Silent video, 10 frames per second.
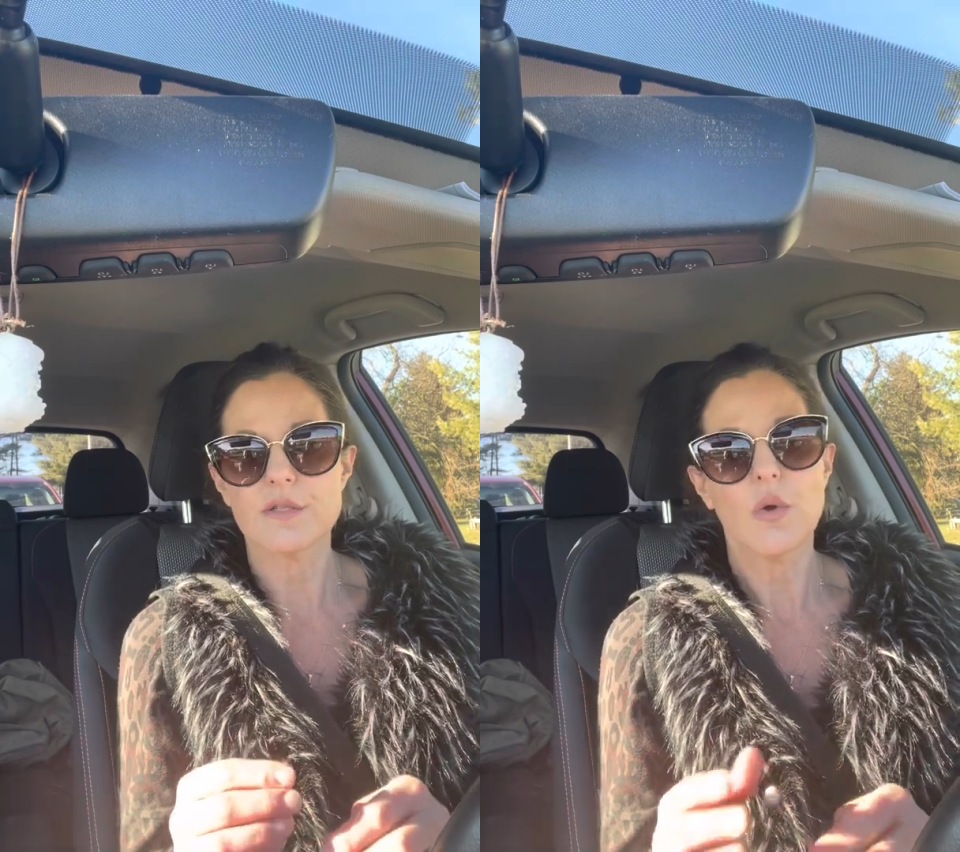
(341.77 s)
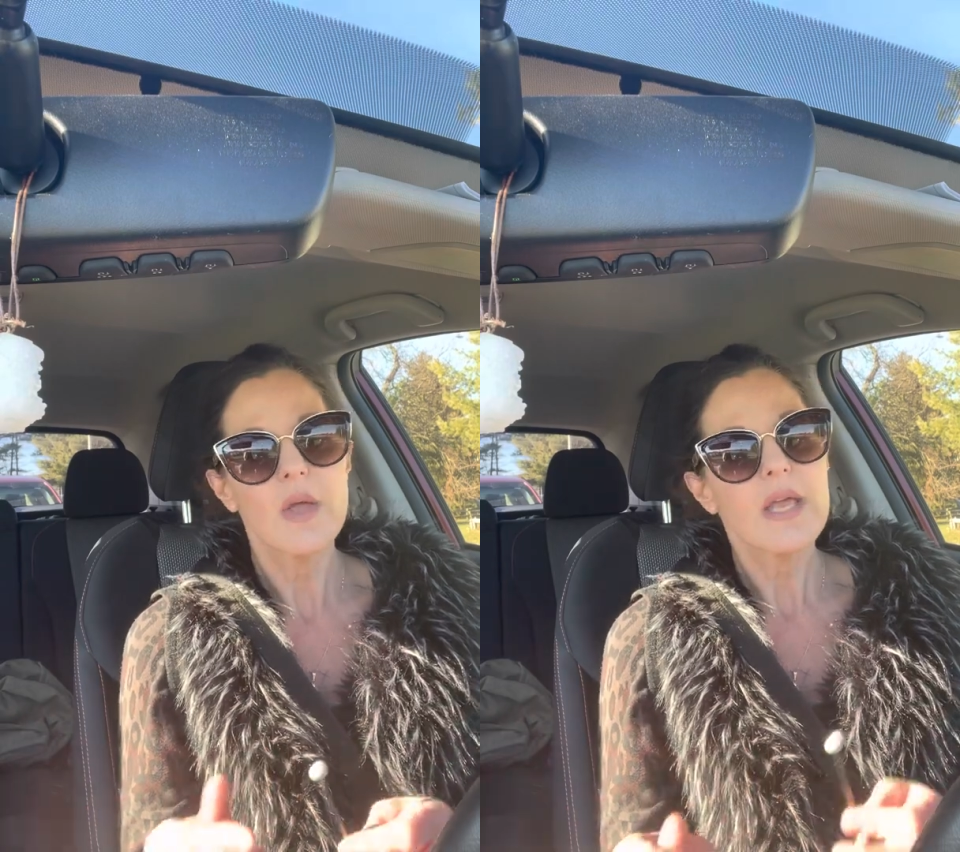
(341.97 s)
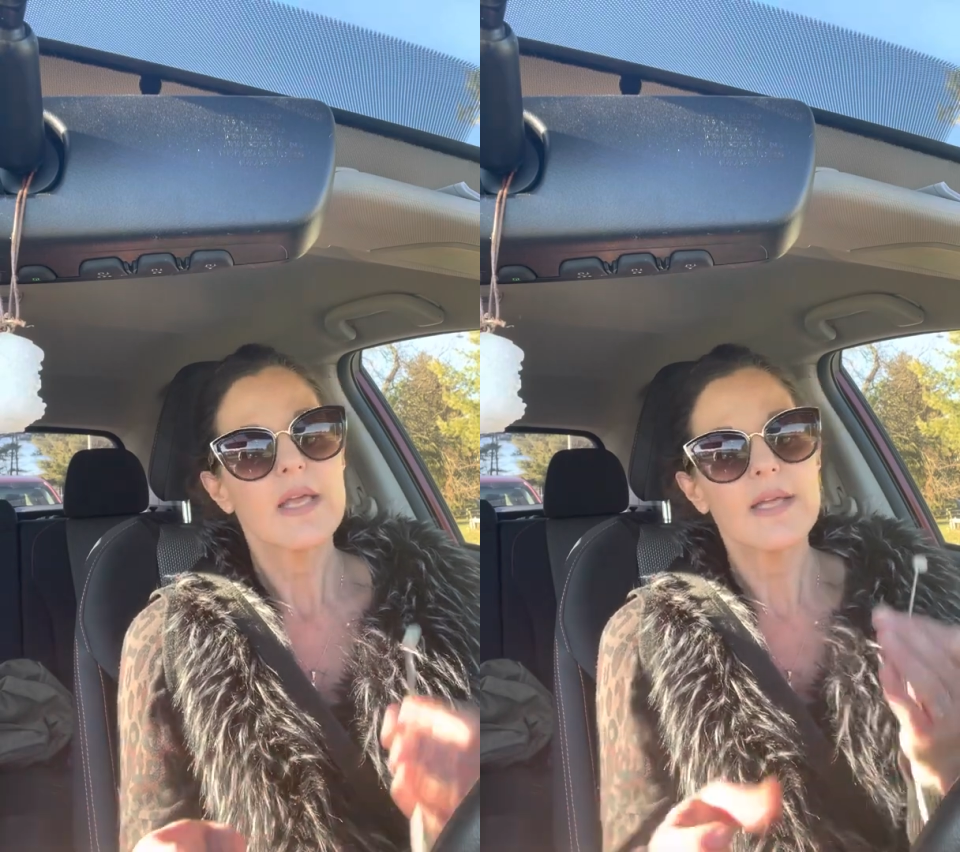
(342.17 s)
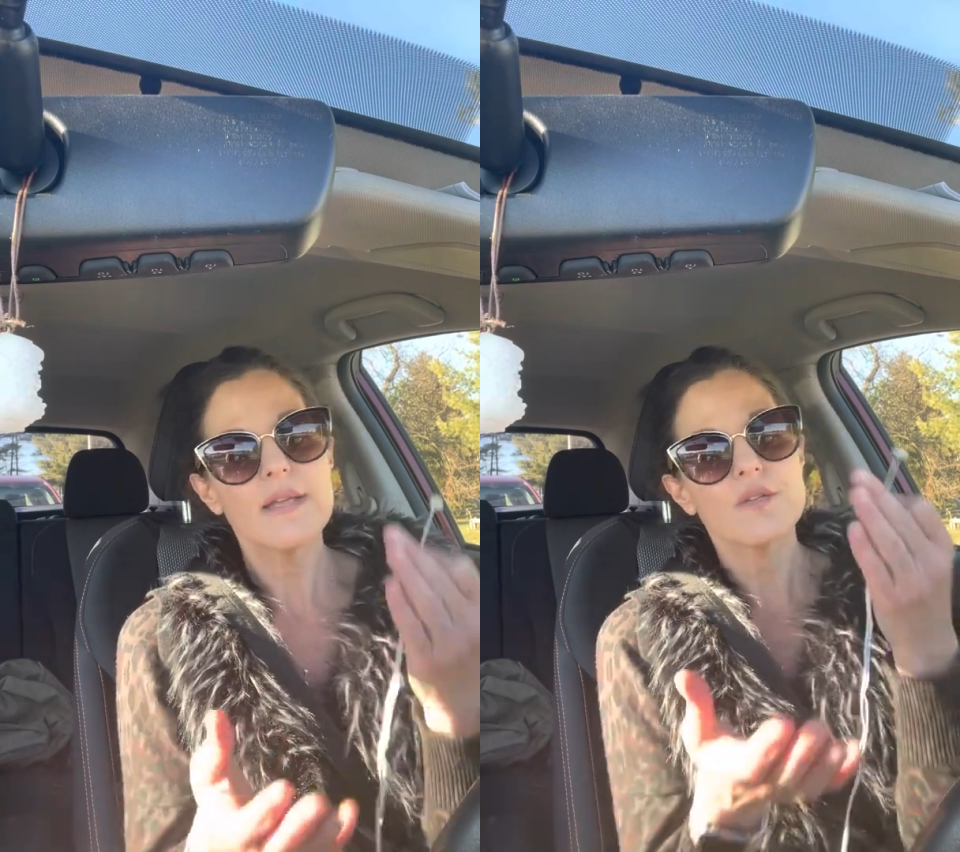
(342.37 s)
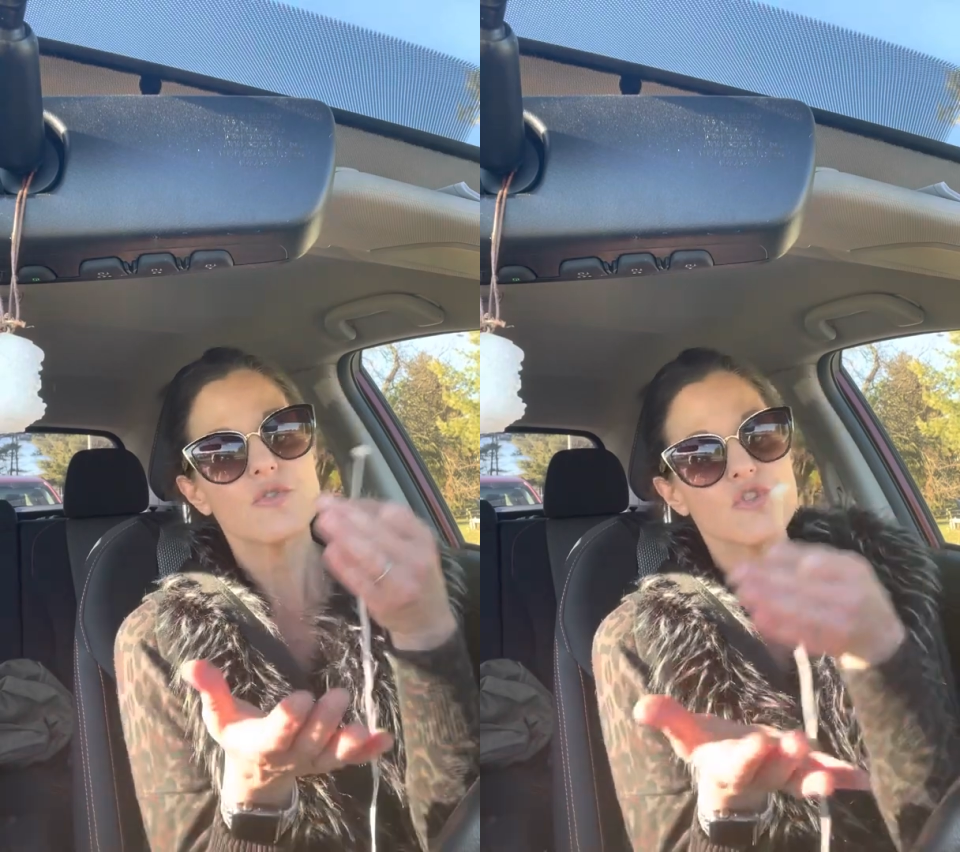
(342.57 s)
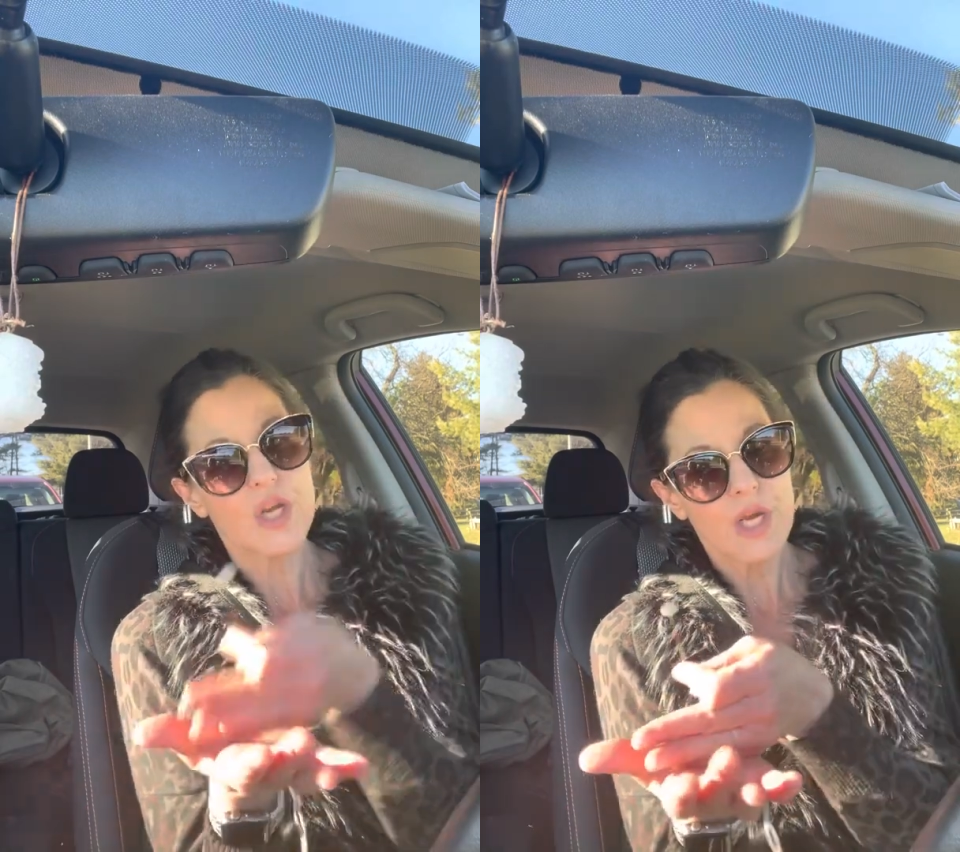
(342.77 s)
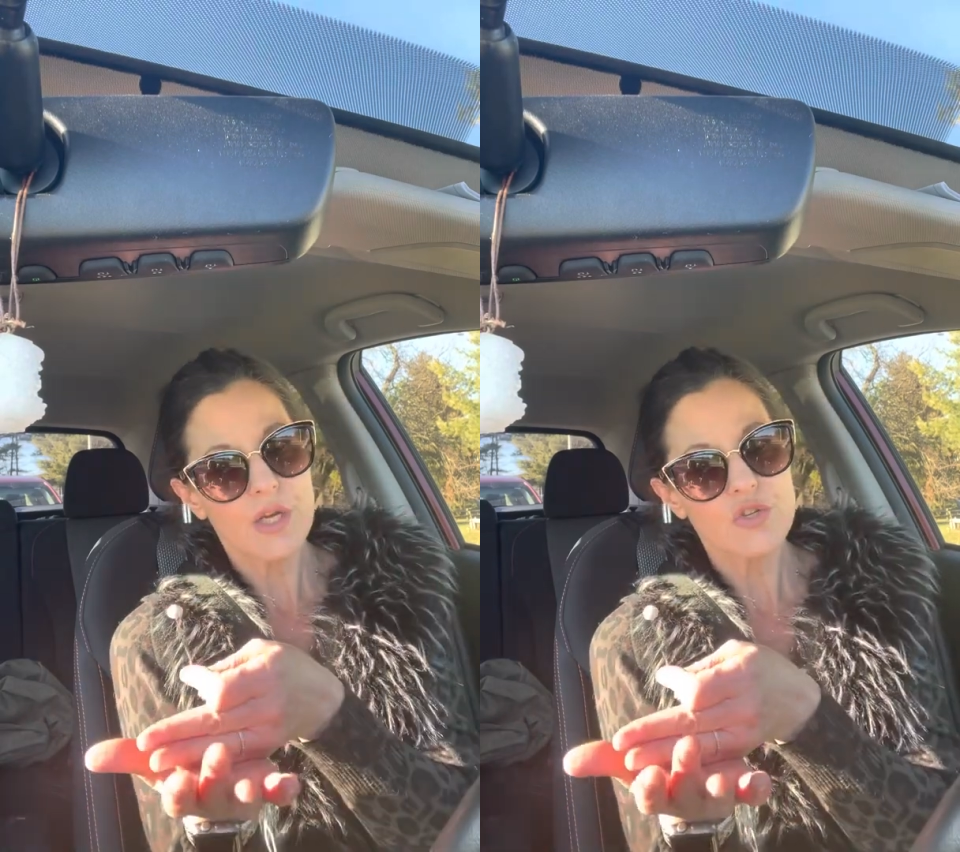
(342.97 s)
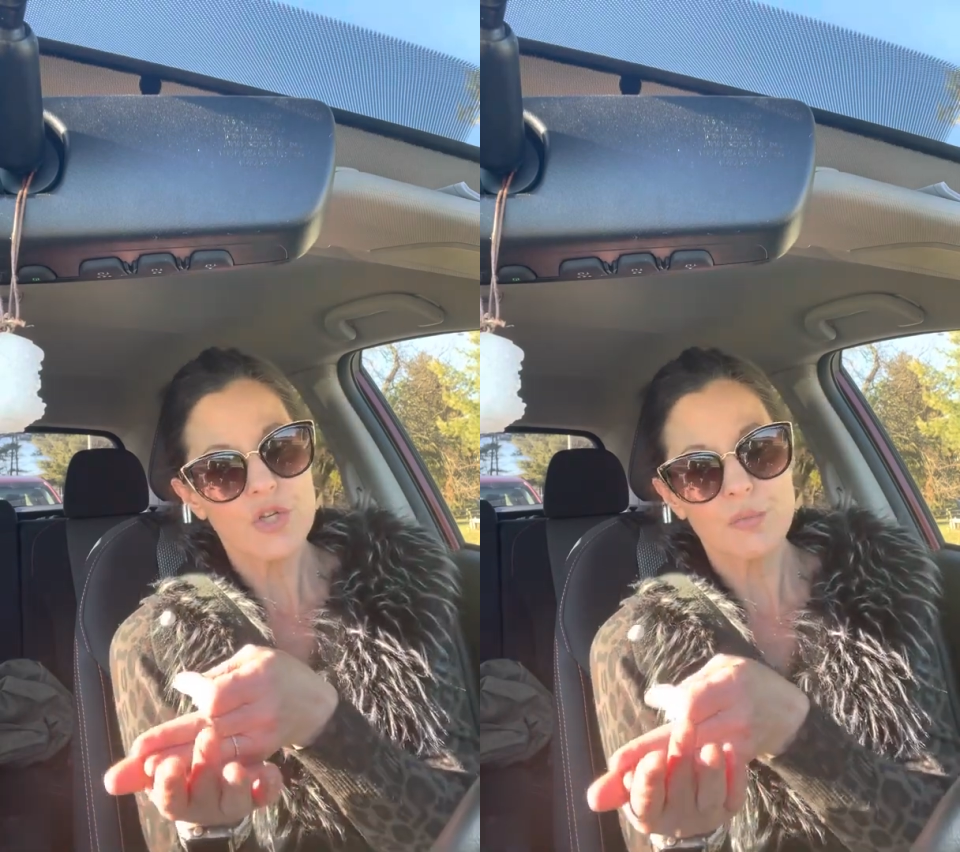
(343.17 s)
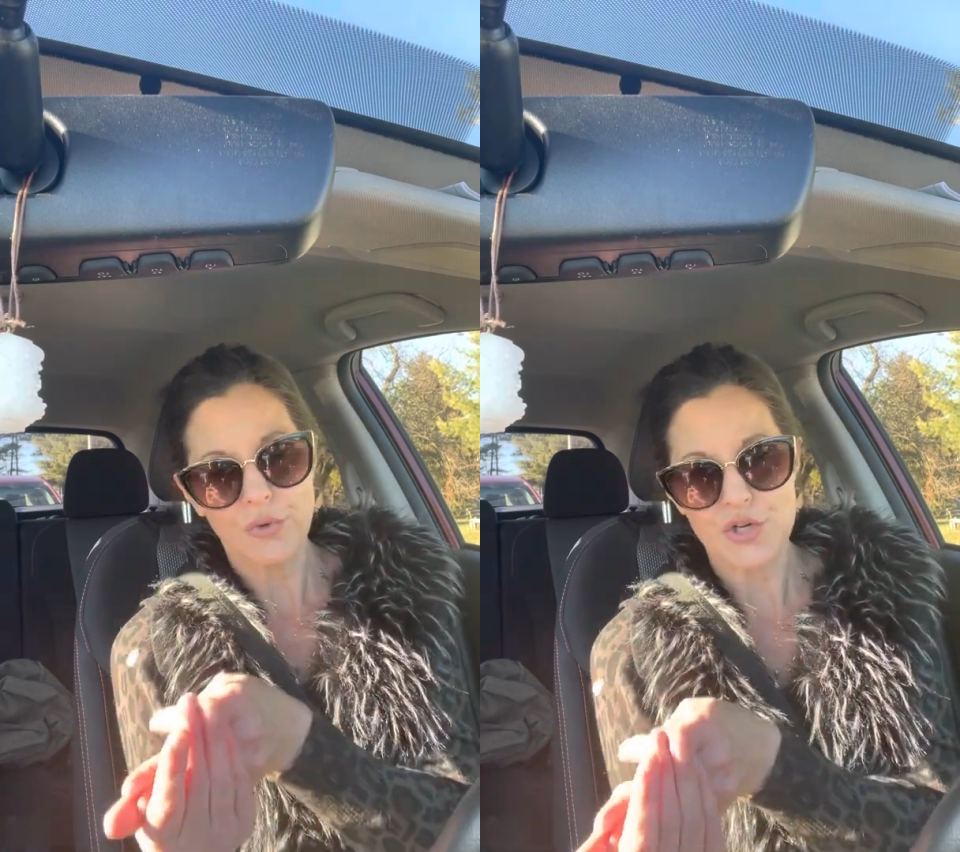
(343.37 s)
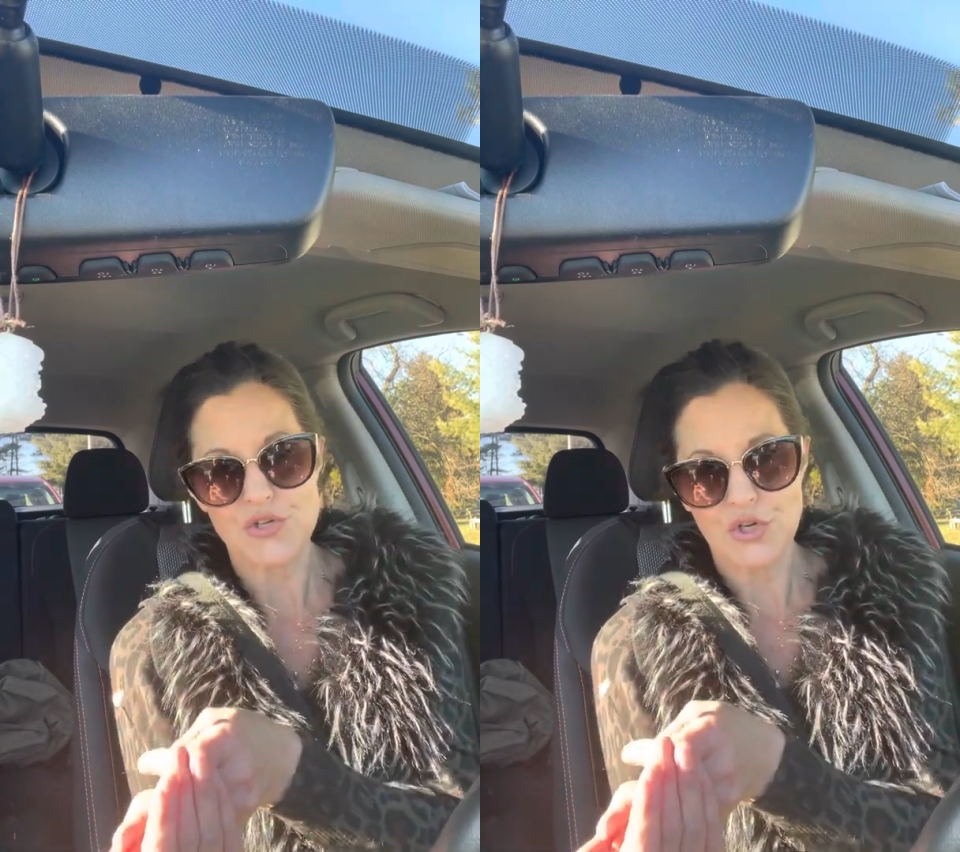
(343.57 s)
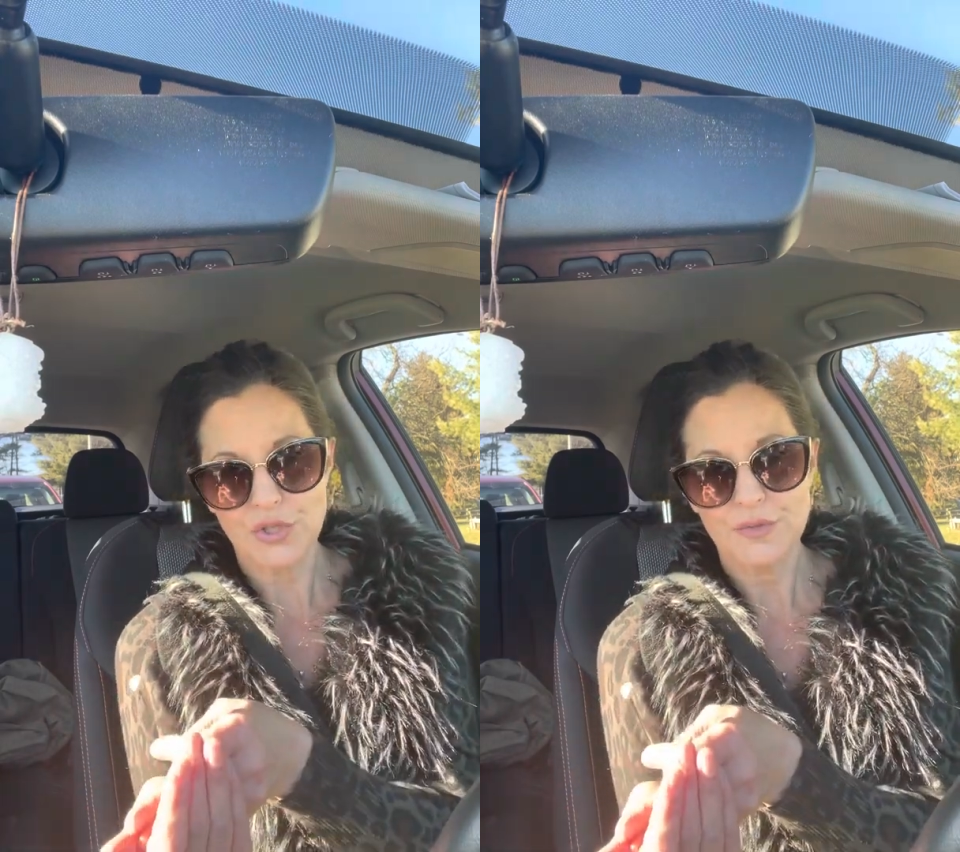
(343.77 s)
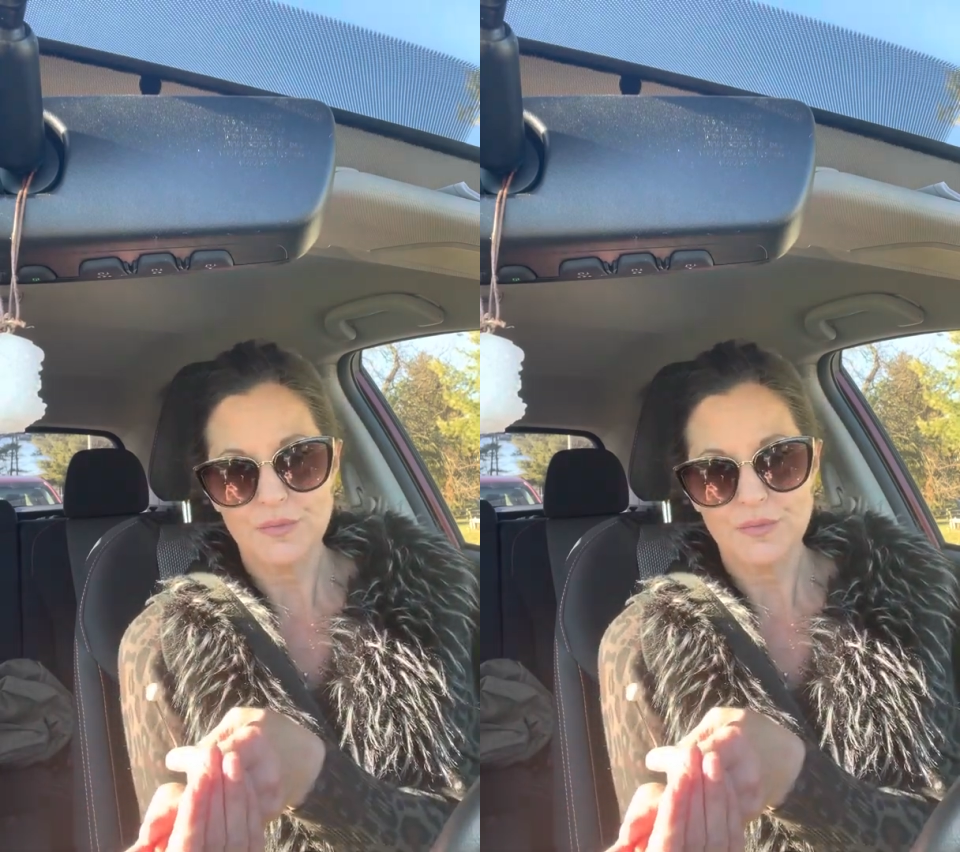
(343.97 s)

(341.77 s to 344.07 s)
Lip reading: So it is change in pressure